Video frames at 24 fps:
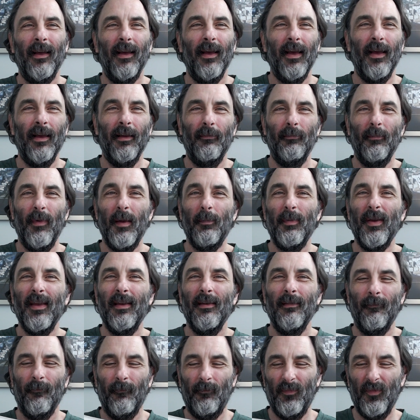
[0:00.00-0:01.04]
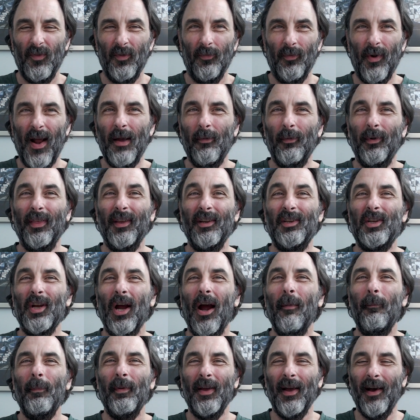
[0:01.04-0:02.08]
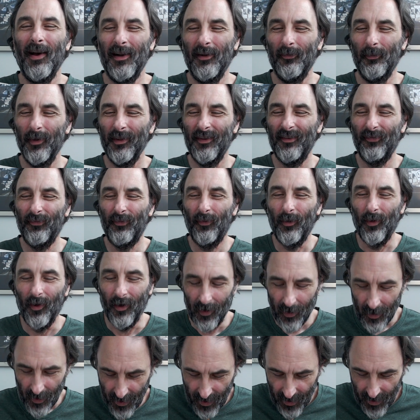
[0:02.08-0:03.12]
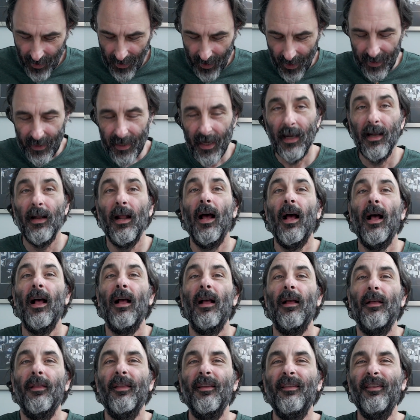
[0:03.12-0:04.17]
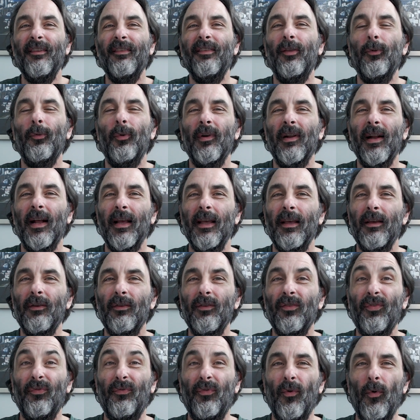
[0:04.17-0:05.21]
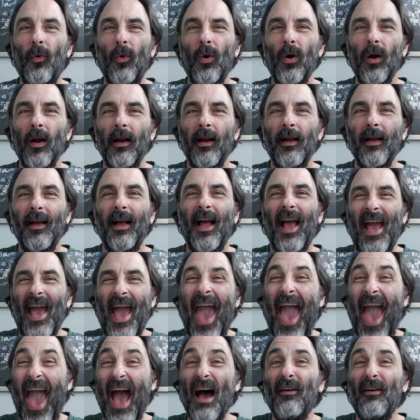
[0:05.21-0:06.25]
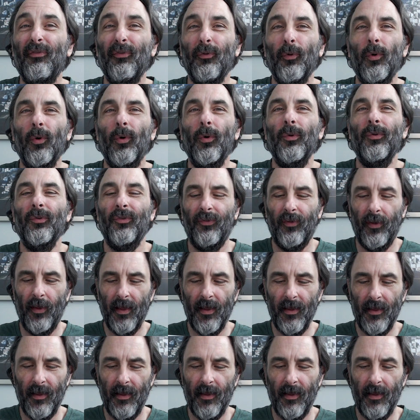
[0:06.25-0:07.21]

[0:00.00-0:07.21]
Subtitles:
And maybe write with a Sharpie on it what it's for. And then this is the one I use for half rolls.